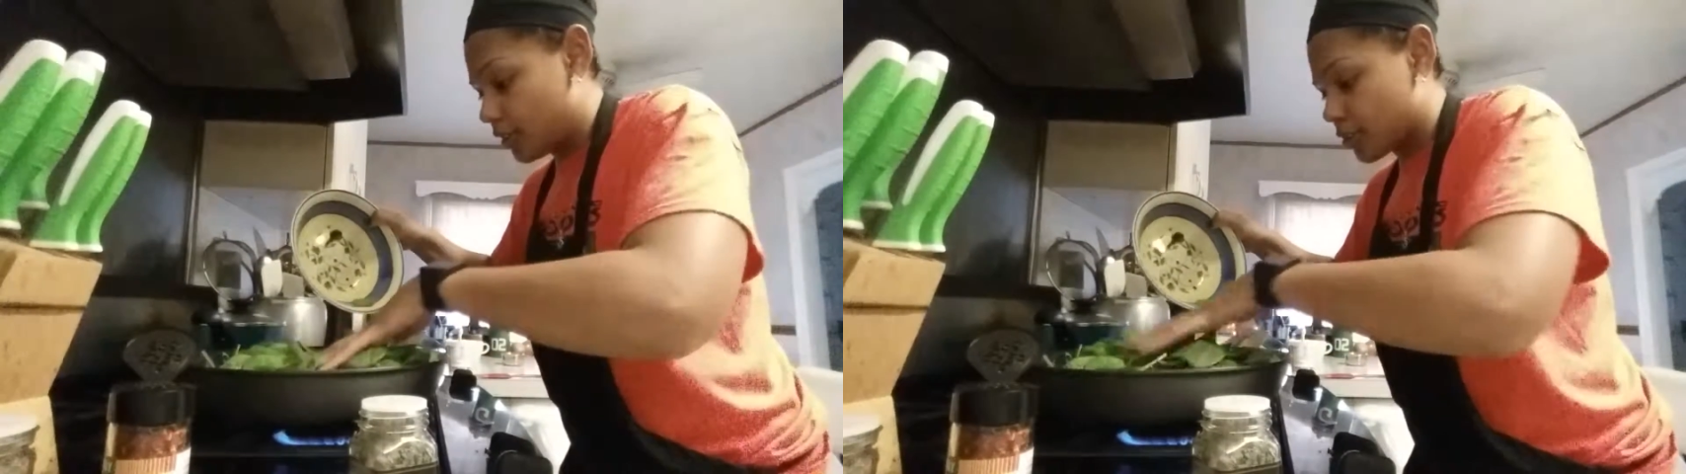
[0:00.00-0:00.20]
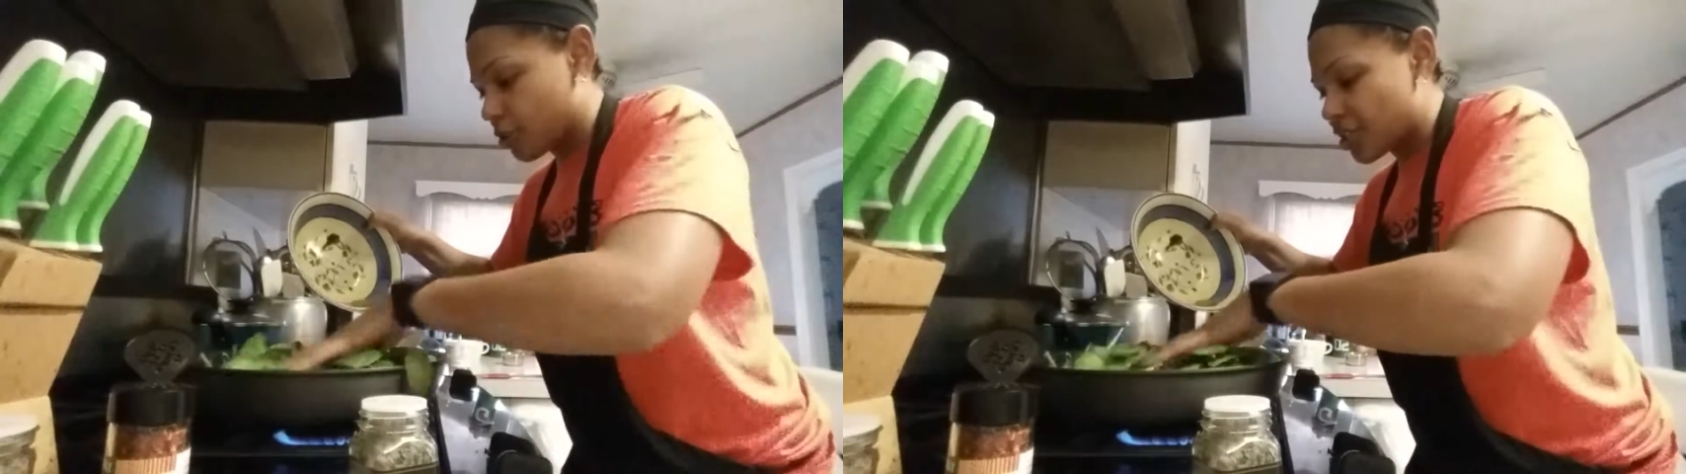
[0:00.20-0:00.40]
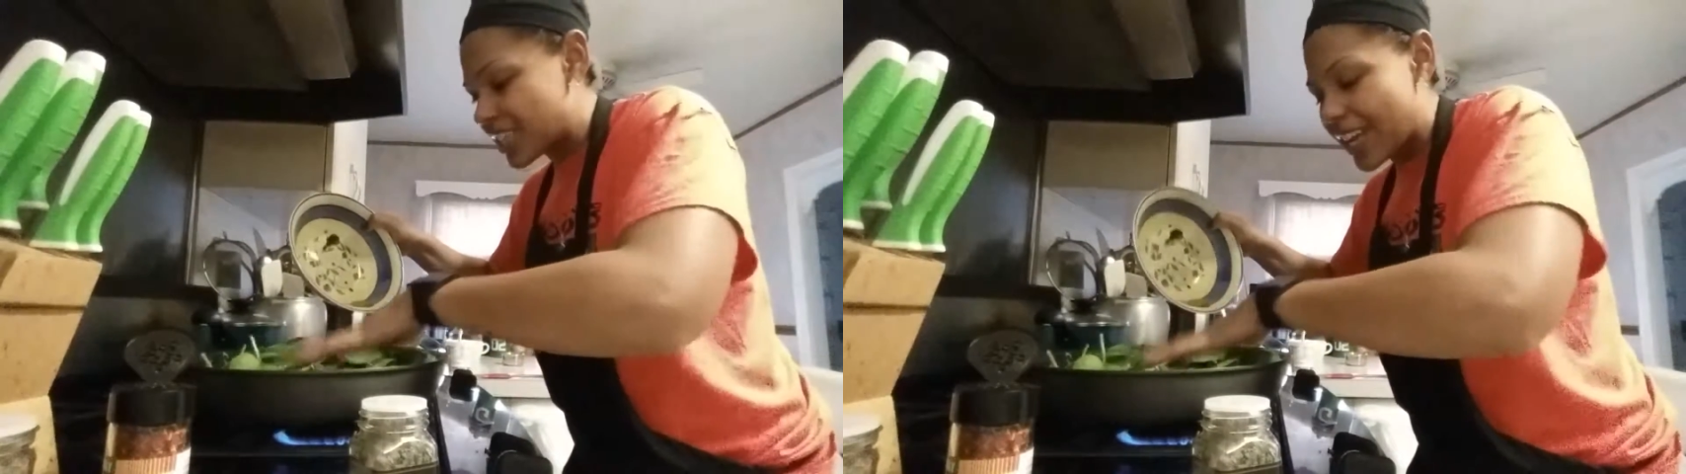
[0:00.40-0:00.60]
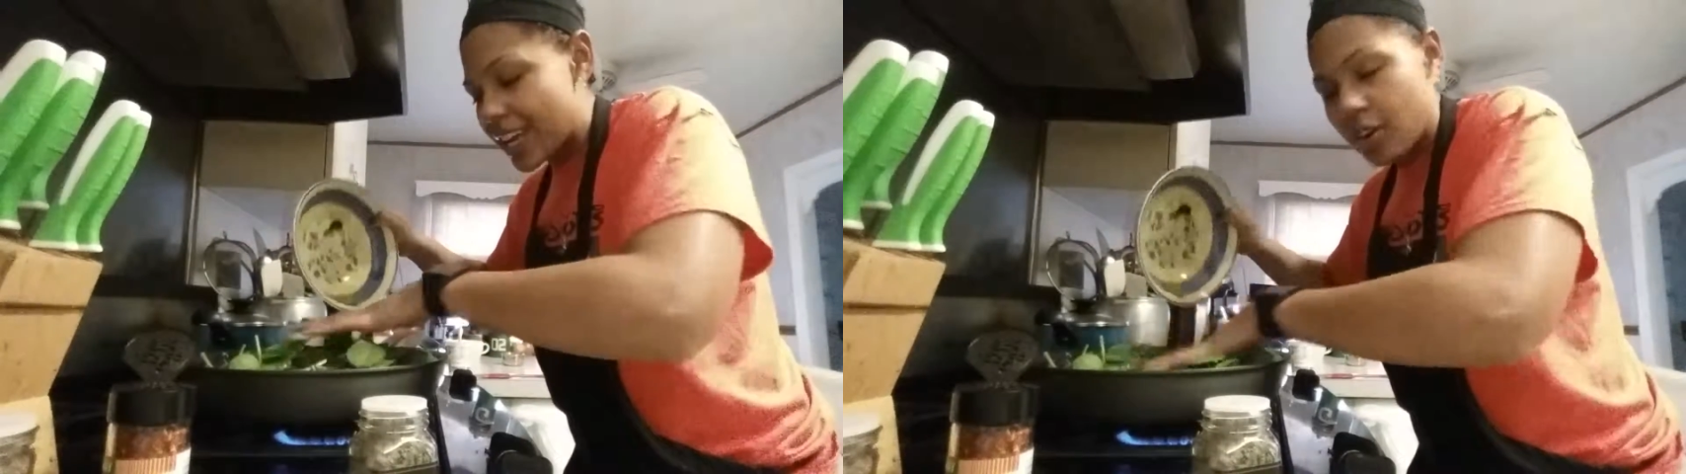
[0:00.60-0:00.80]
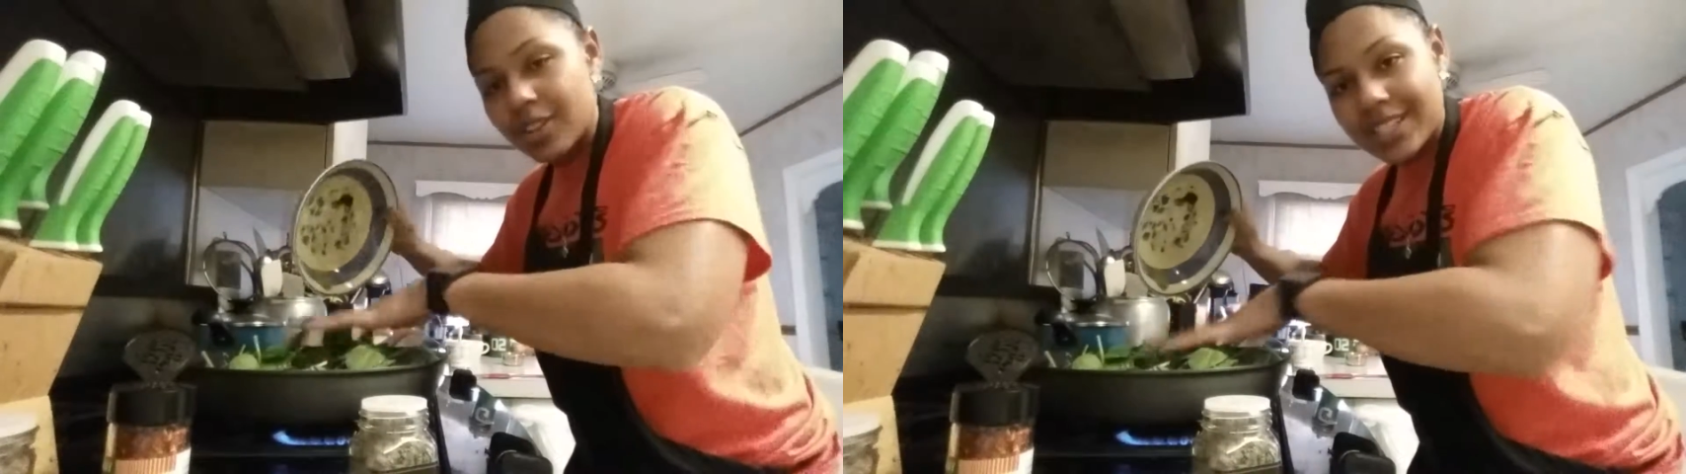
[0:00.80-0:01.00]
So just
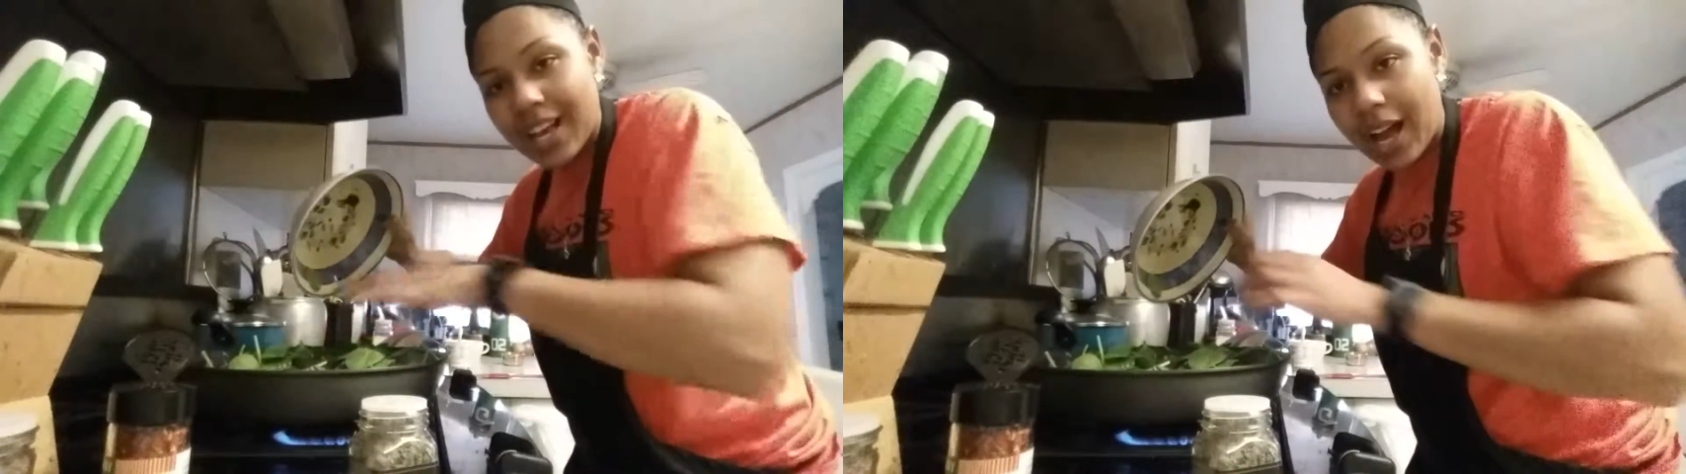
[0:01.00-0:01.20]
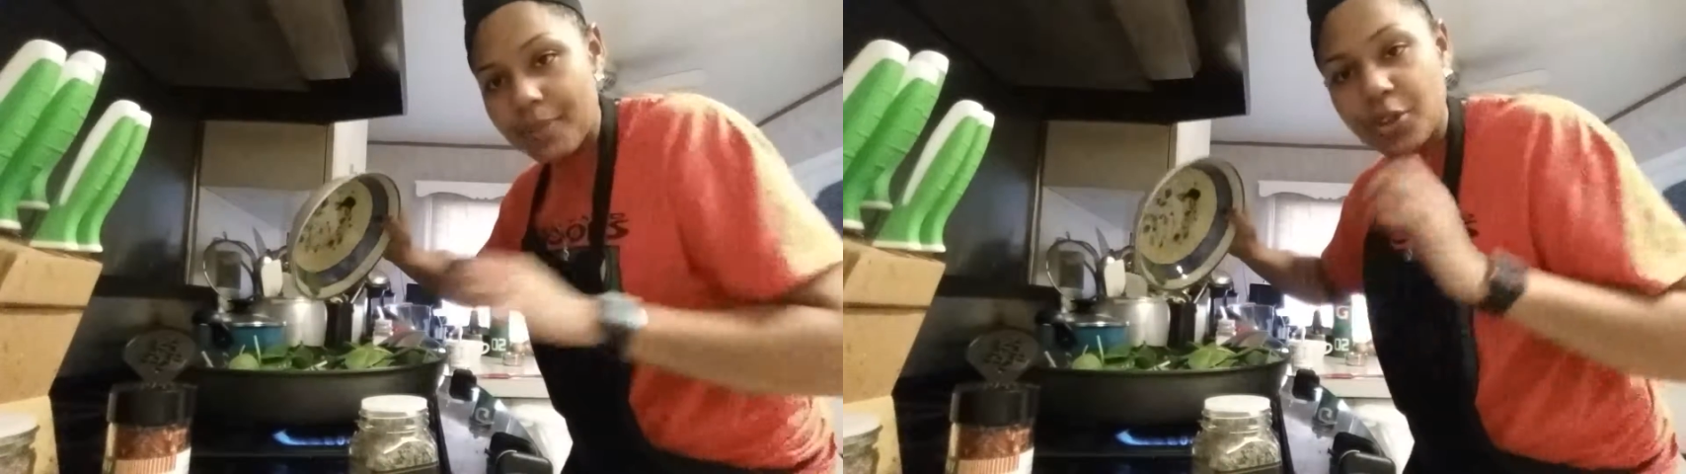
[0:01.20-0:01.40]
lay it on top.